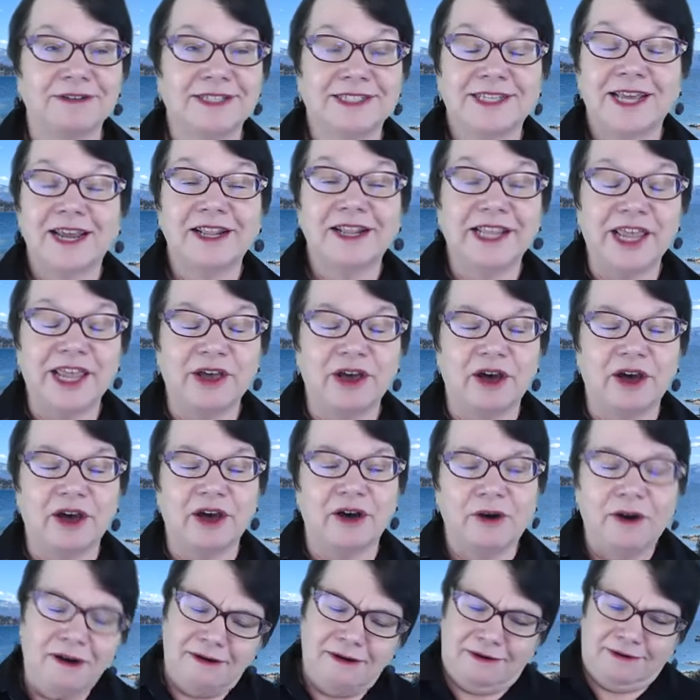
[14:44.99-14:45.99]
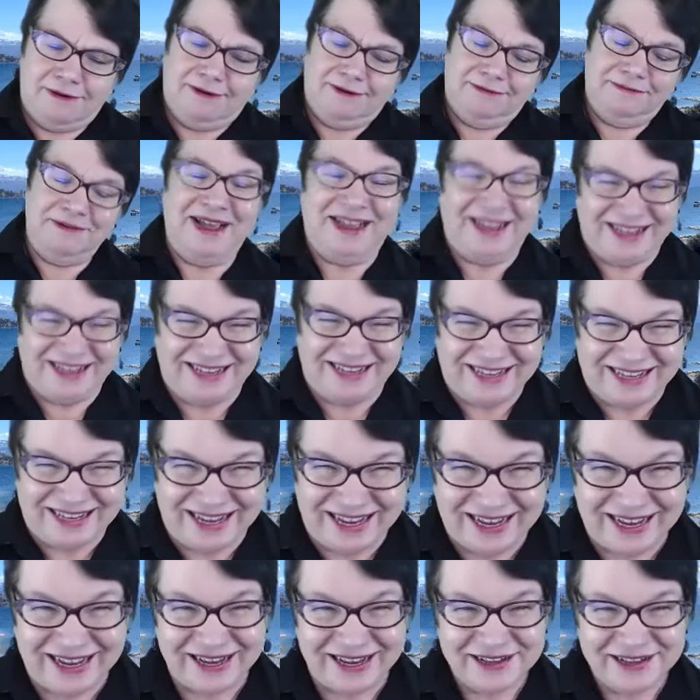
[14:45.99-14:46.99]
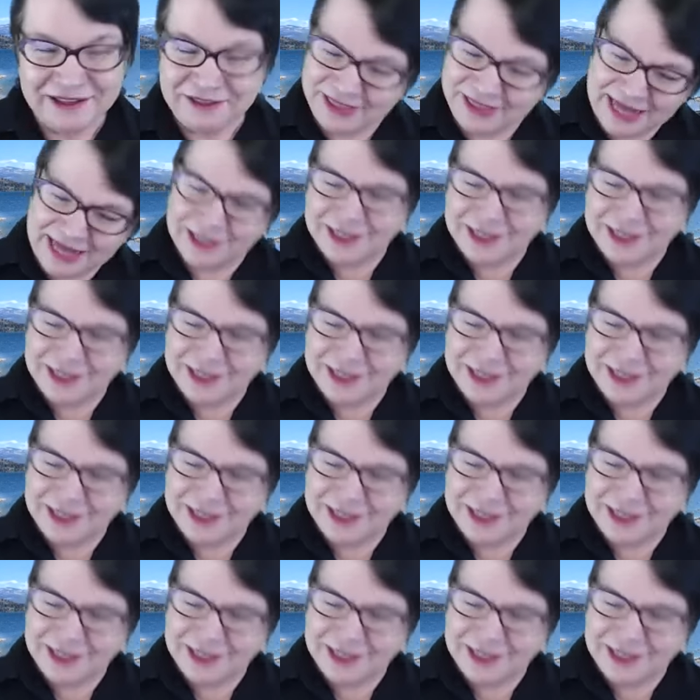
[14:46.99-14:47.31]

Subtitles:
Suddenly you go, oh, That